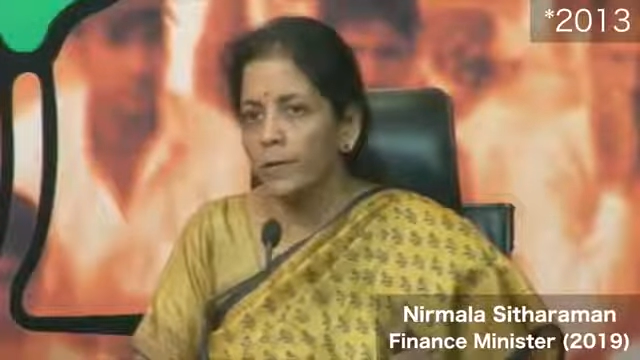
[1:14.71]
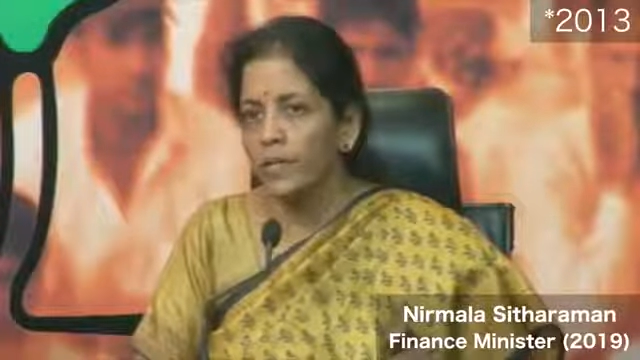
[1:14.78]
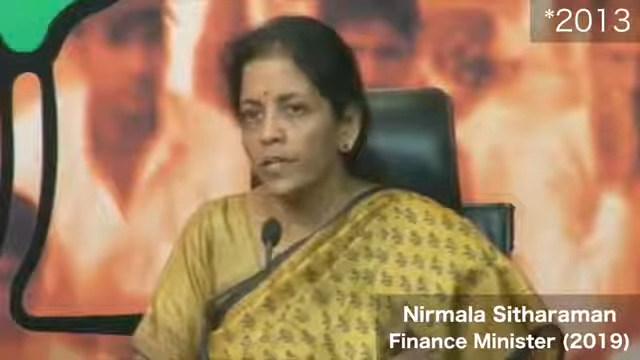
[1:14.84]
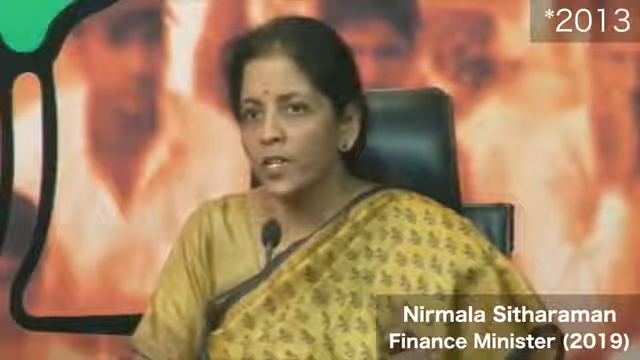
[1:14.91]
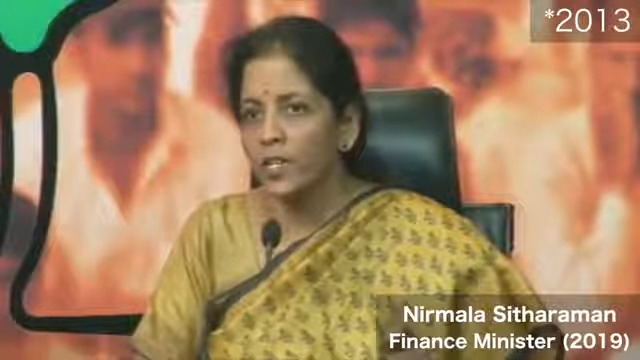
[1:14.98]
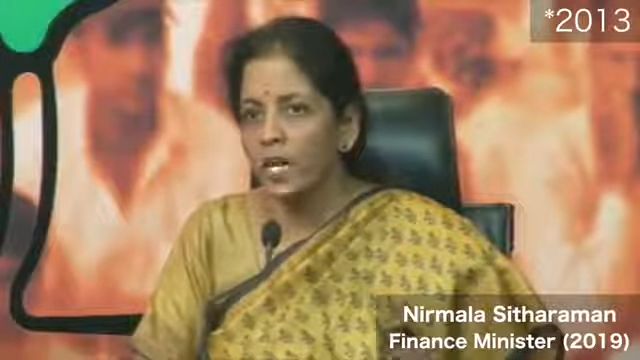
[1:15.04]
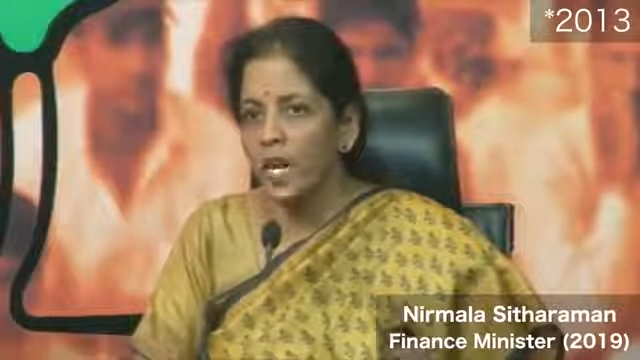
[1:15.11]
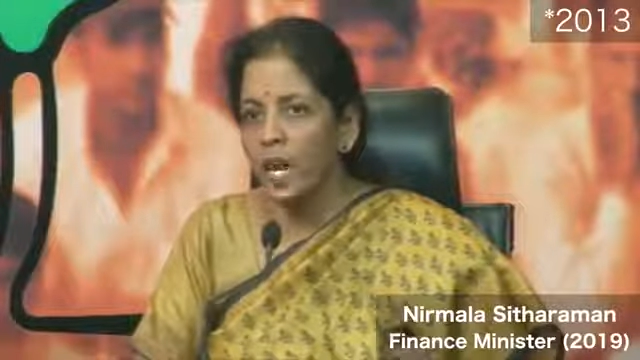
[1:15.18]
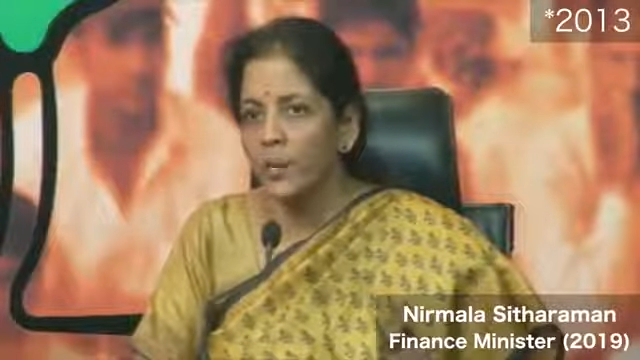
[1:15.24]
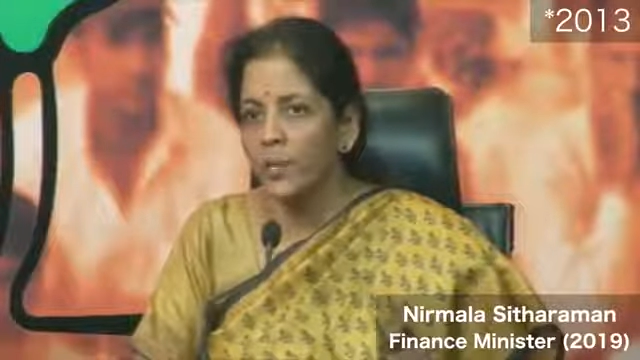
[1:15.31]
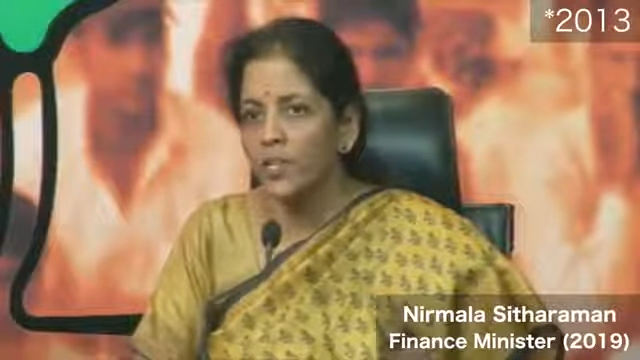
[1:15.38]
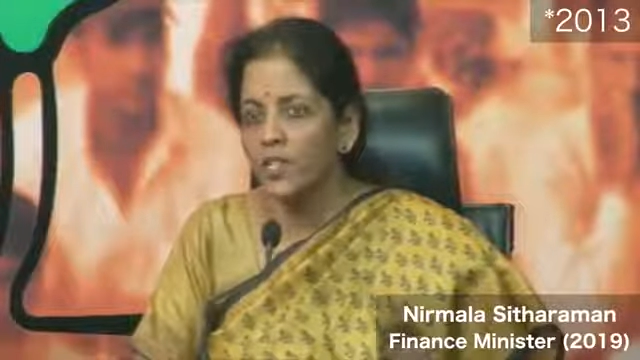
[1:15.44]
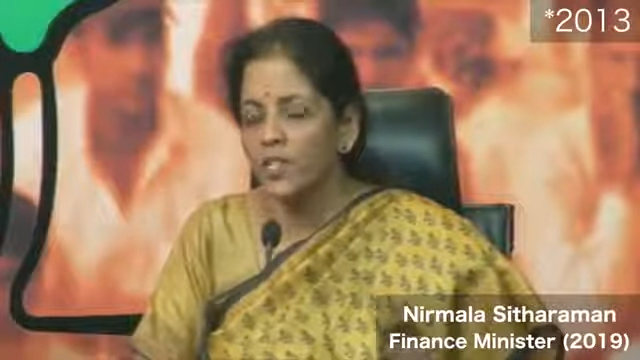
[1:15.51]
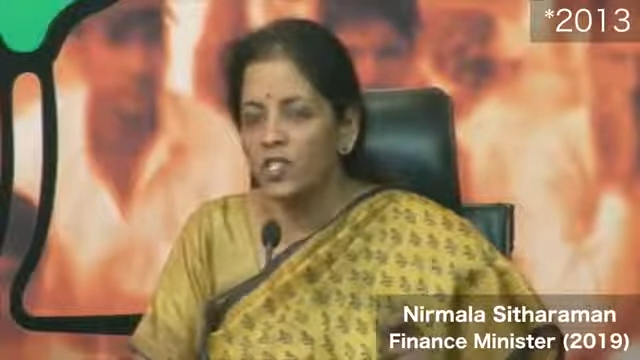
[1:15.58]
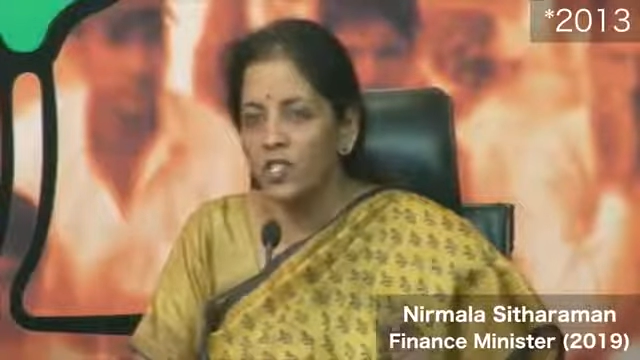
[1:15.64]
that the
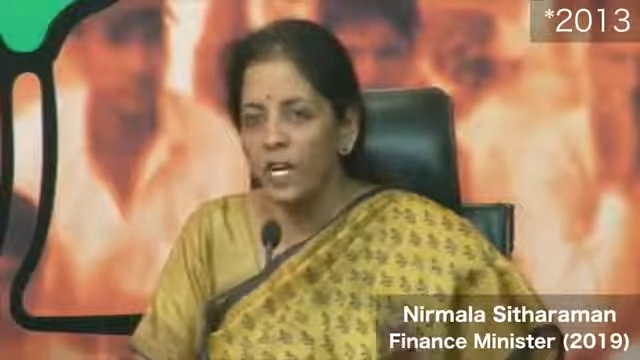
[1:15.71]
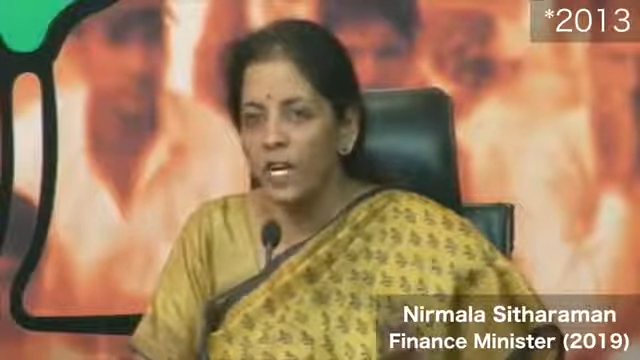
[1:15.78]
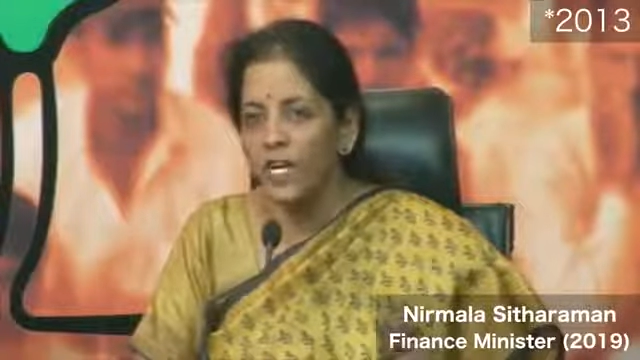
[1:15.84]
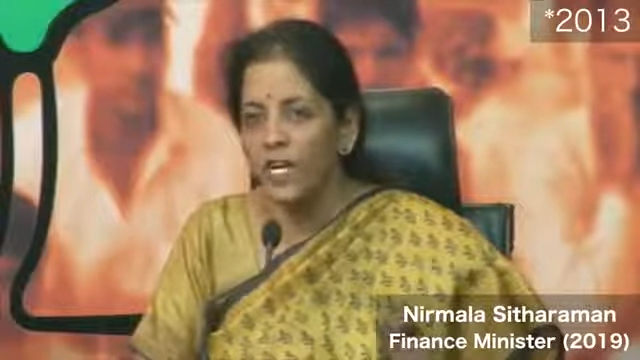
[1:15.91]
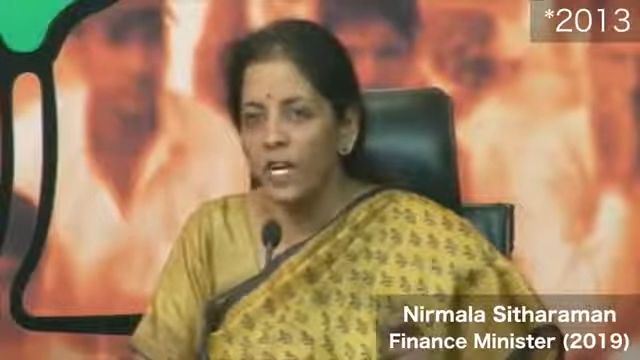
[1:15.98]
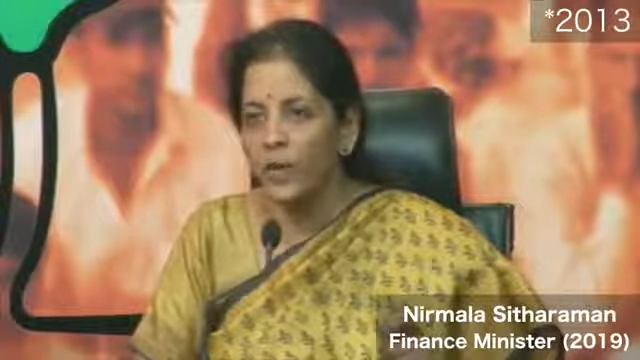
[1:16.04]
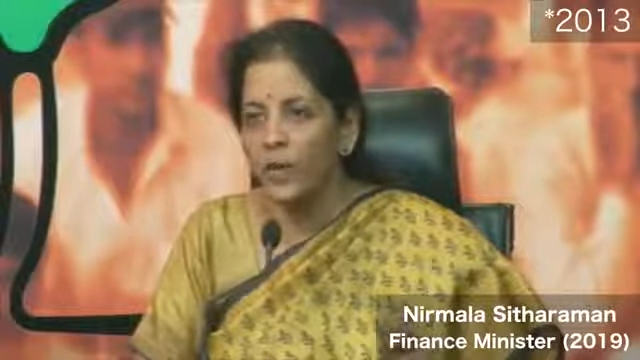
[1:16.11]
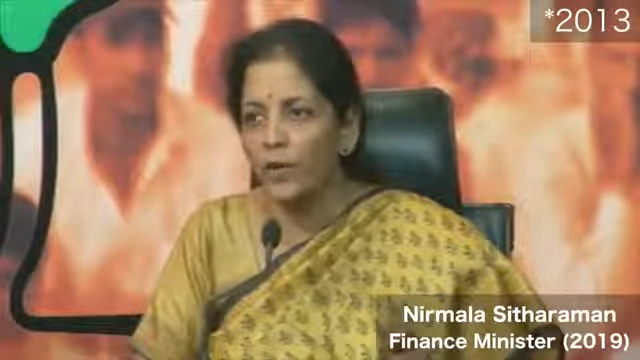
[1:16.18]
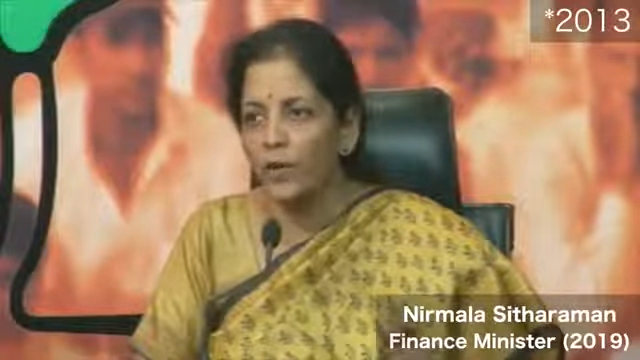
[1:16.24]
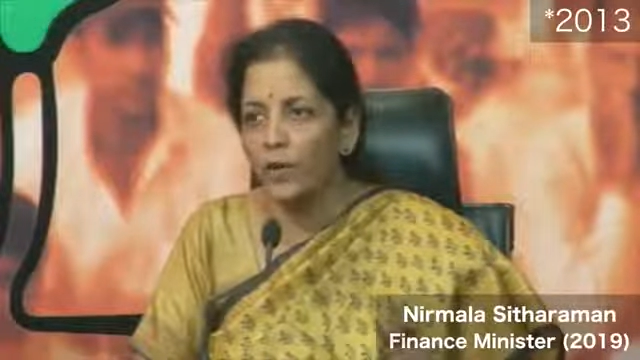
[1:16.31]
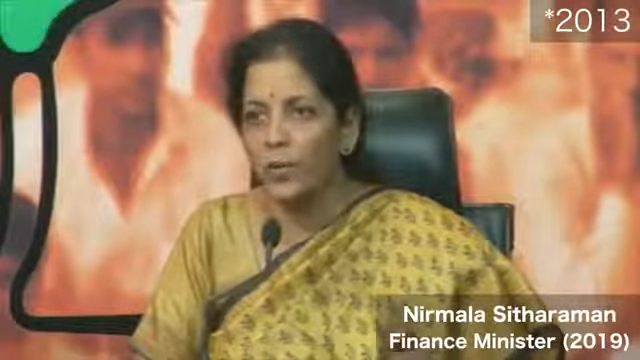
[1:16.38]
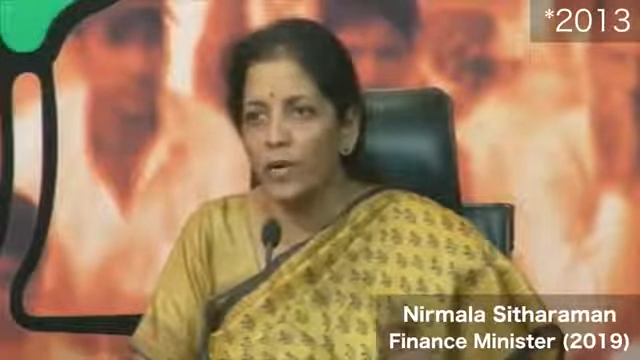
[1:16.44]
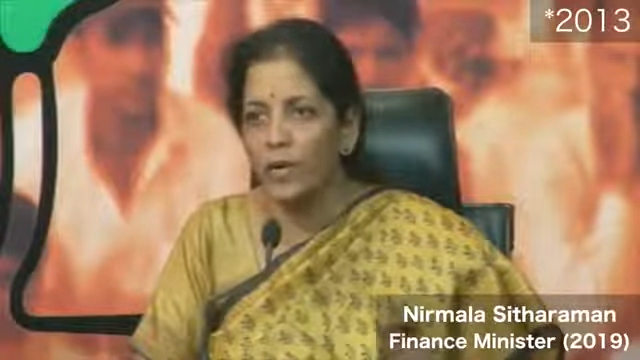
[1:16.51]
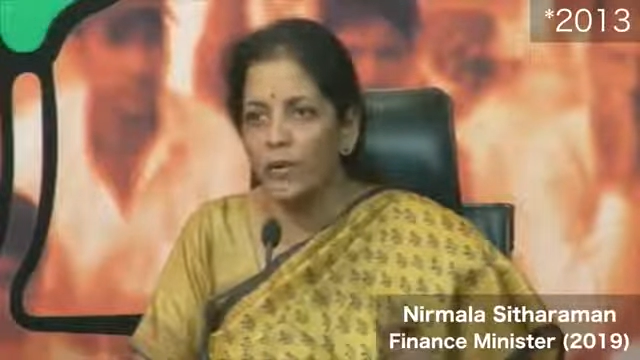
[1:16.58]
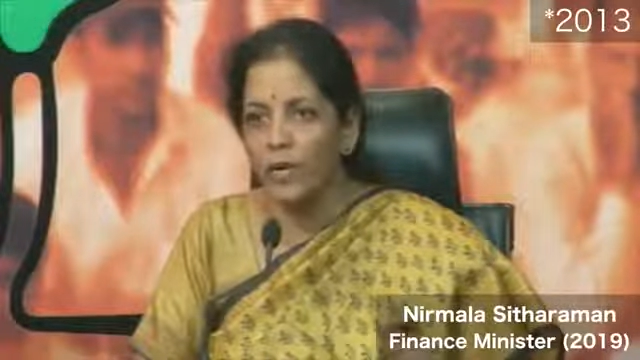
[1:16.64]
government is running away
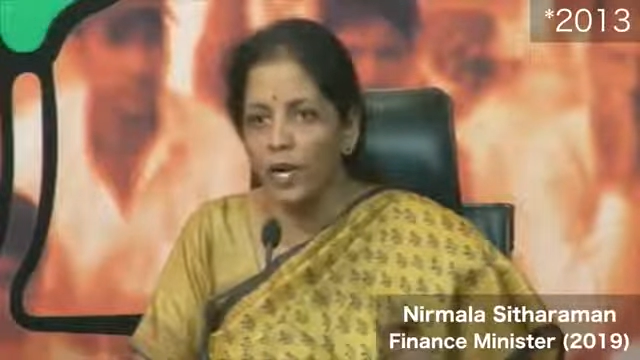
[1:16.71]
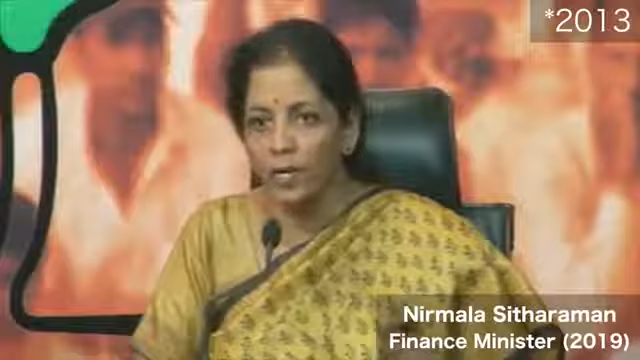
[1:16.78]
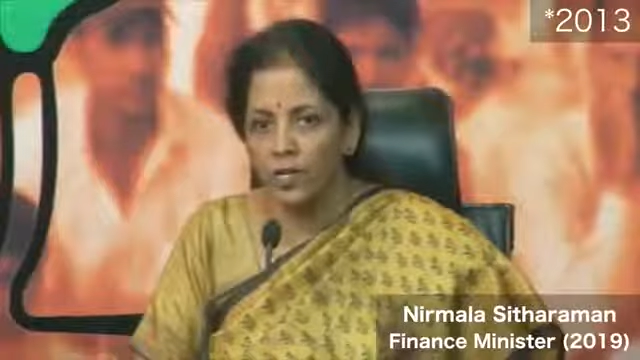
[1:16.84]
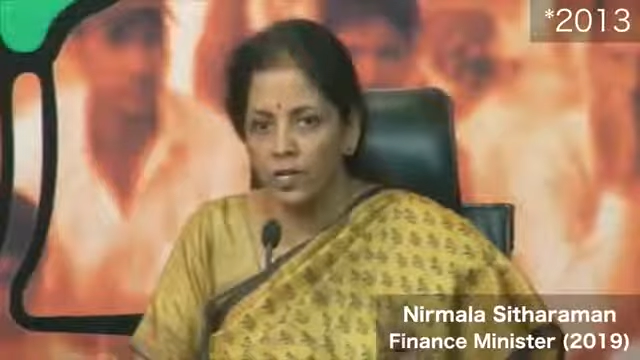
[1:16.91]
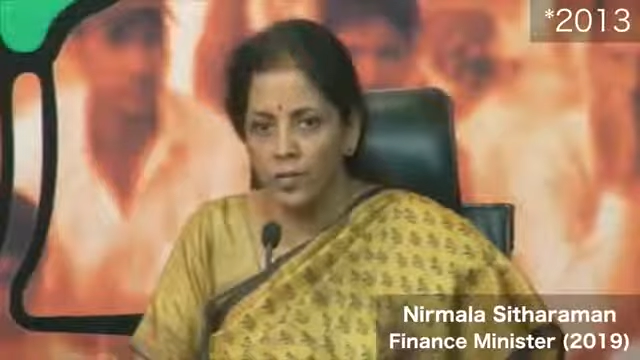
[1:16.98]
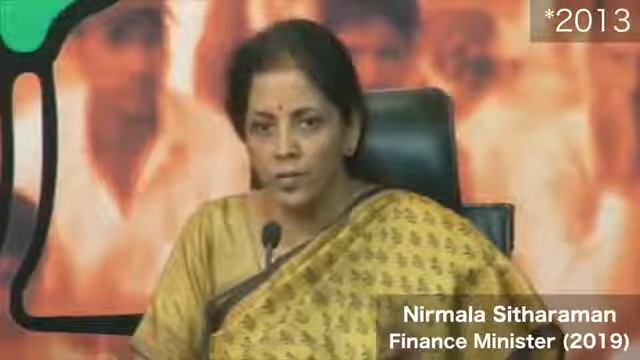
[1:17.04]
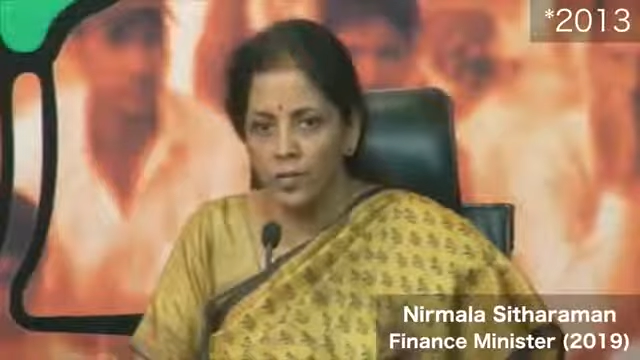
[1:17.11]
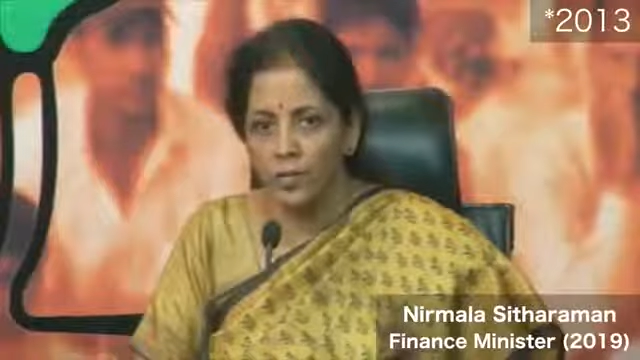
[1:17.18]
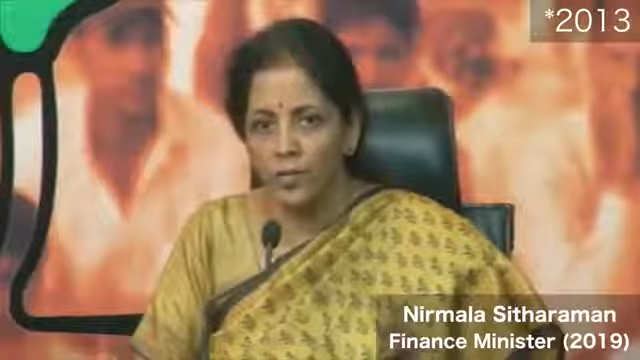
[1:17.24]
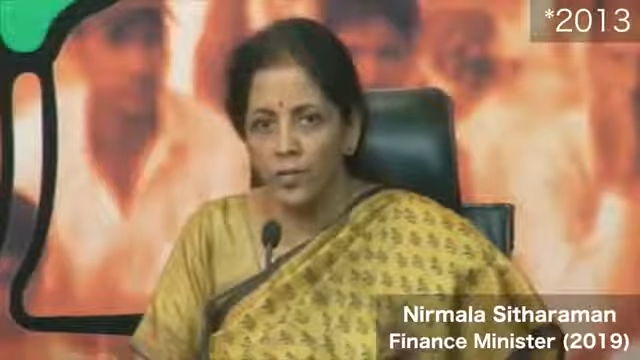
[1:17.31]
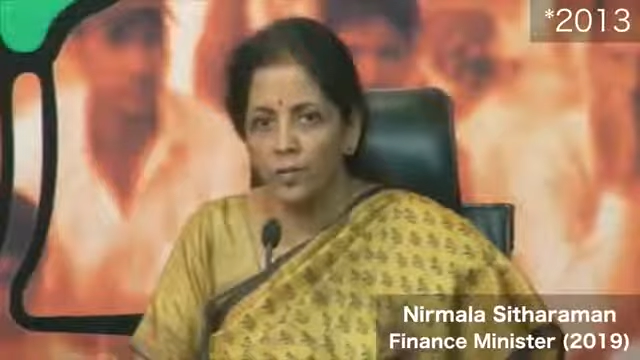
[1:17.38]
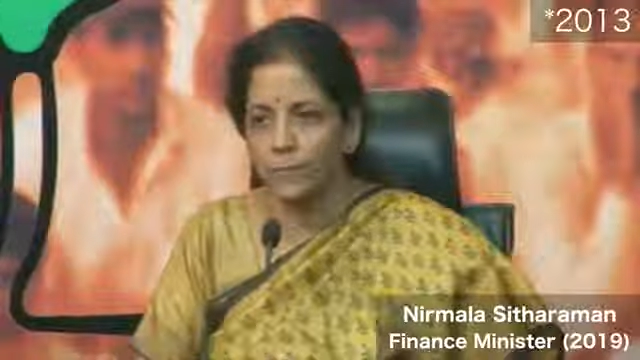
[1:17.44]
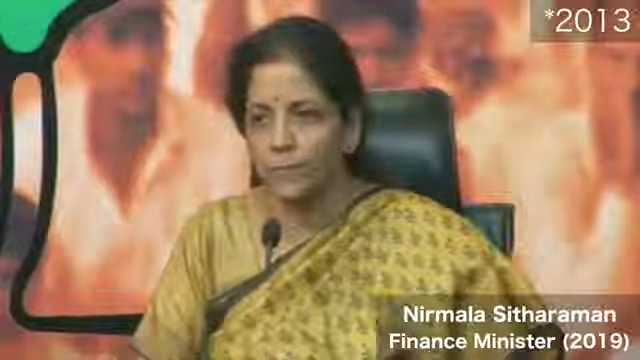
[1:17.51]
from giving answers.